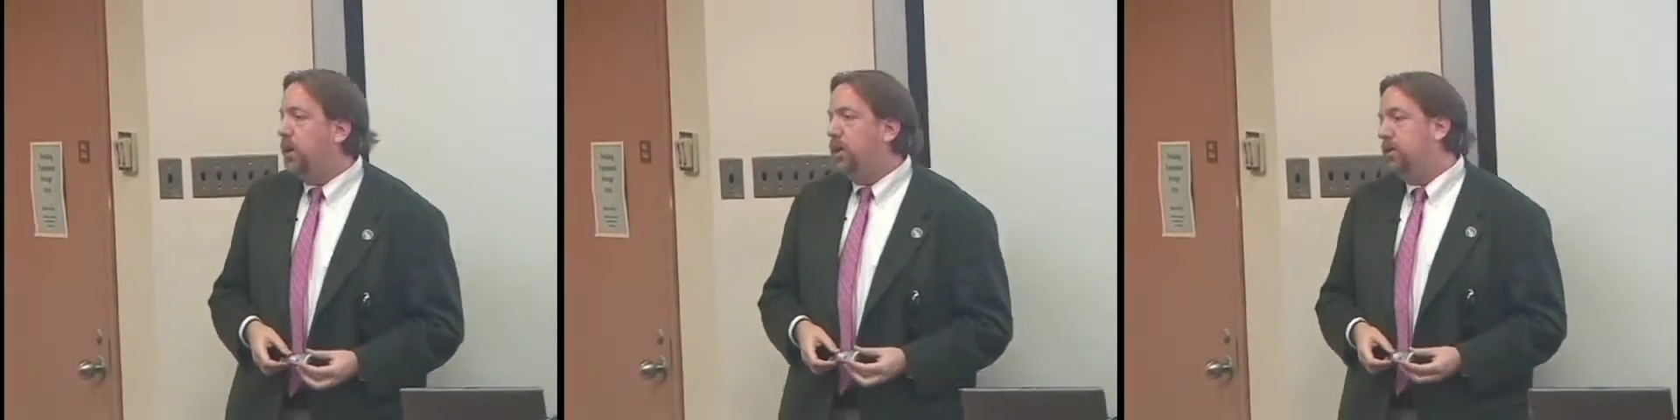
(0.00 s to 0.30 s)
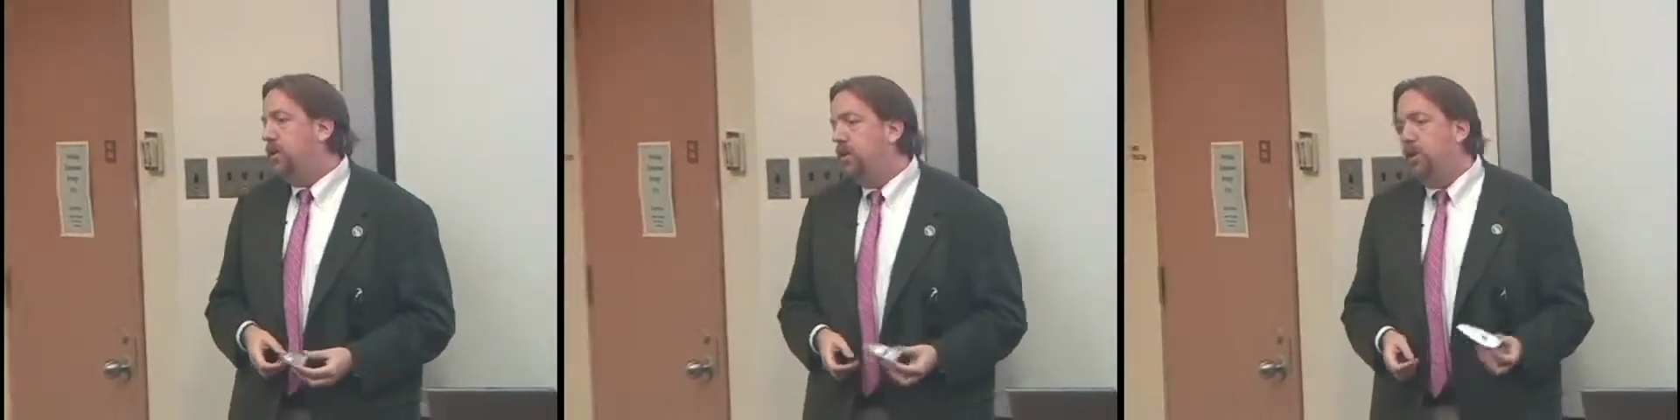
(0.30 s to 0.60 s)

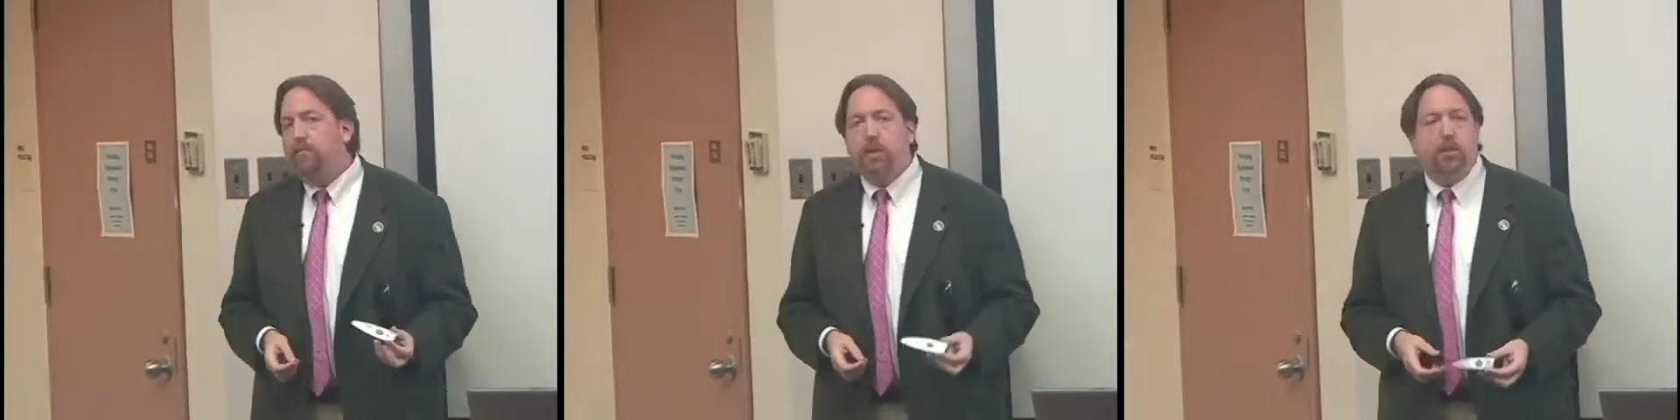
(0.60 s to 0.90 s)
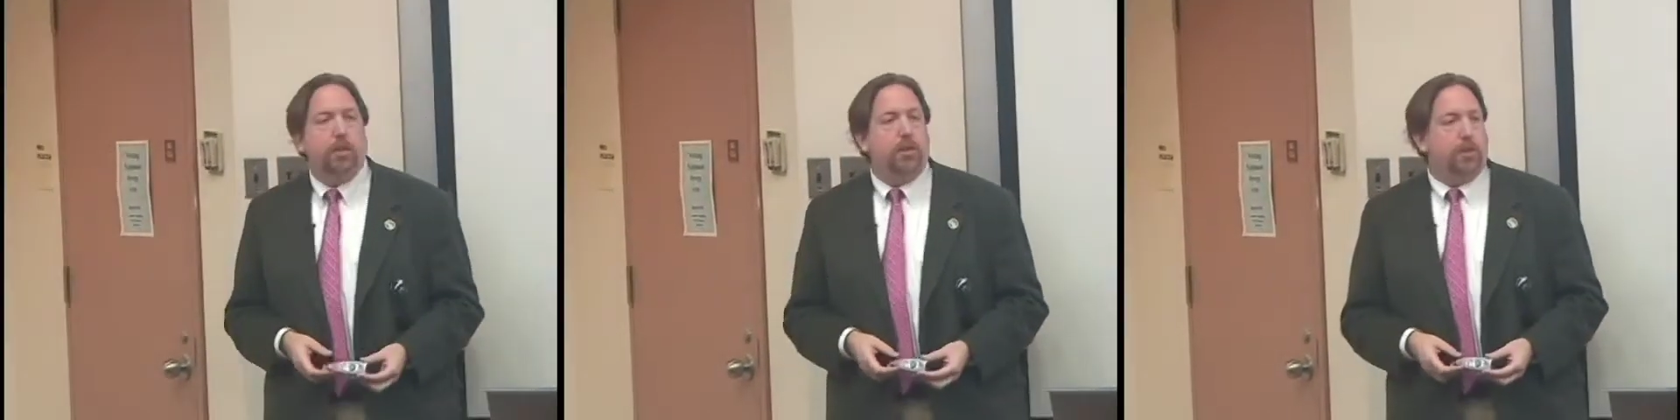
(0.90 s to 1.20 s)
since there have been
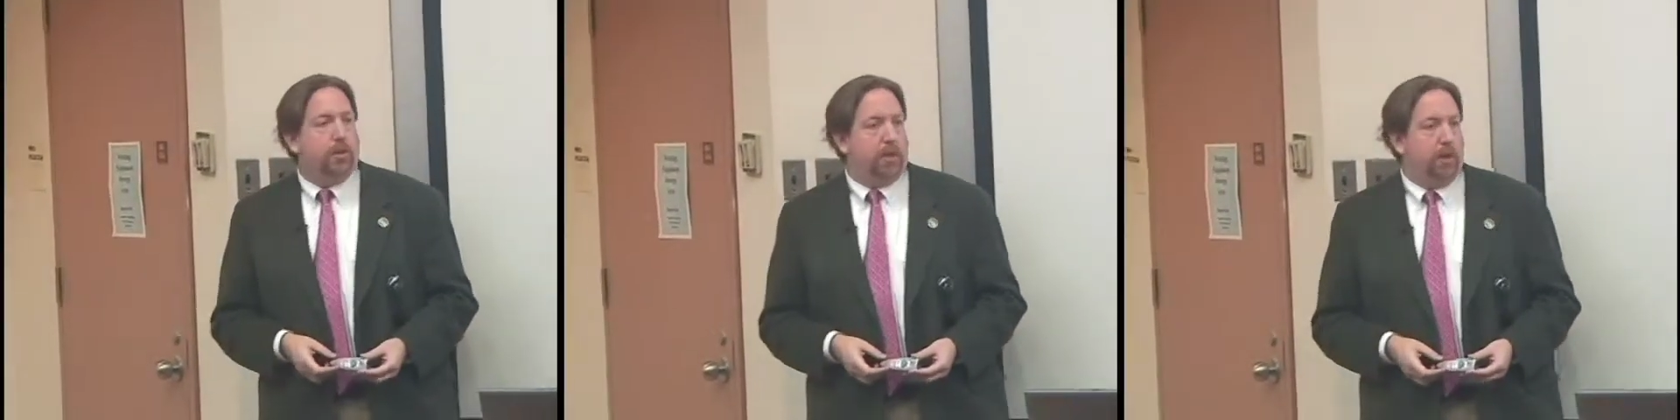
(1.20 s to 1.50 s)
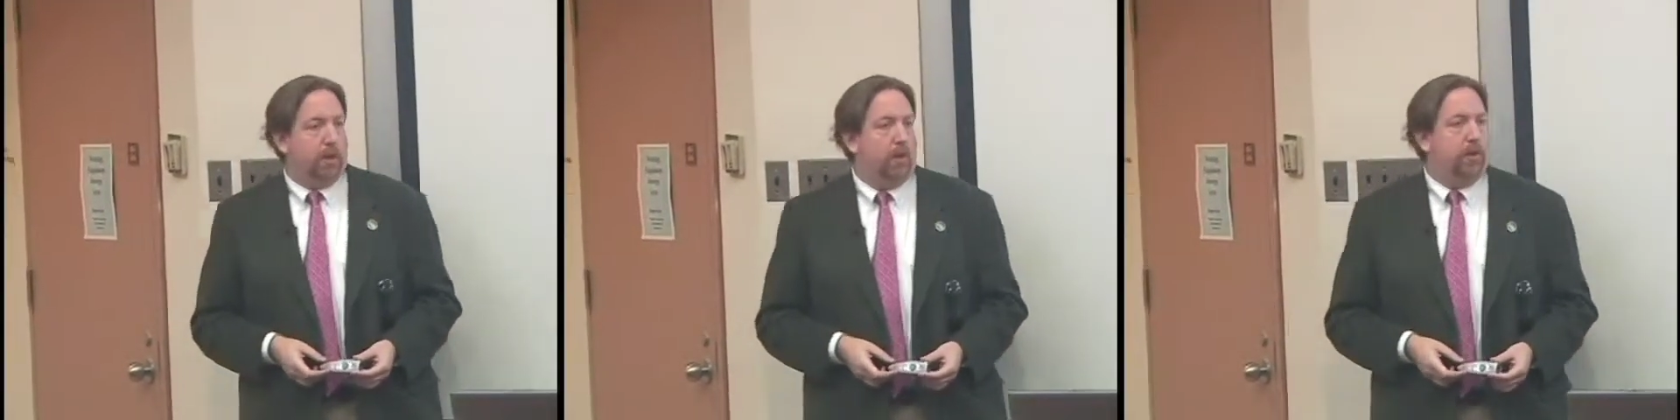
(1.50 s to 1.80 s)
teachers
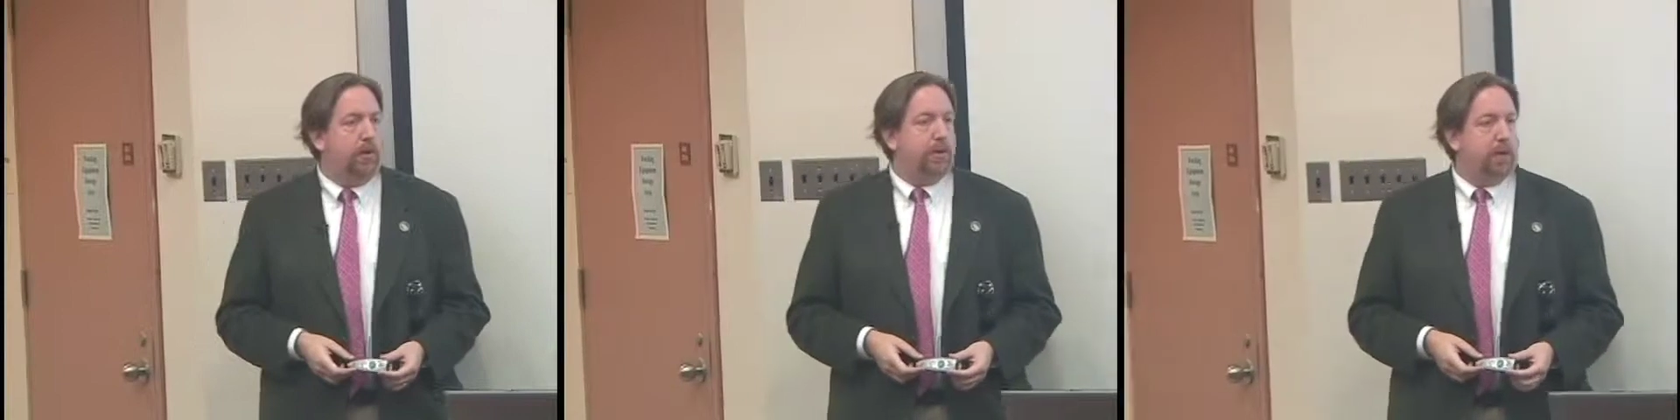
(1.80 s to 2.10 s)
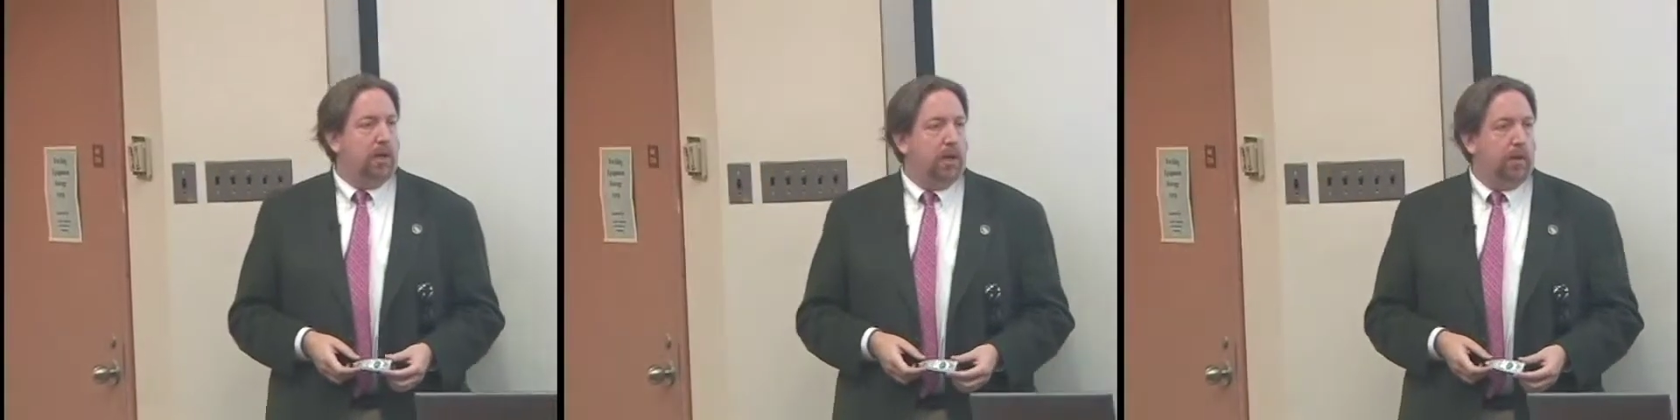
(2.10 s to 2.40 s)
and learners.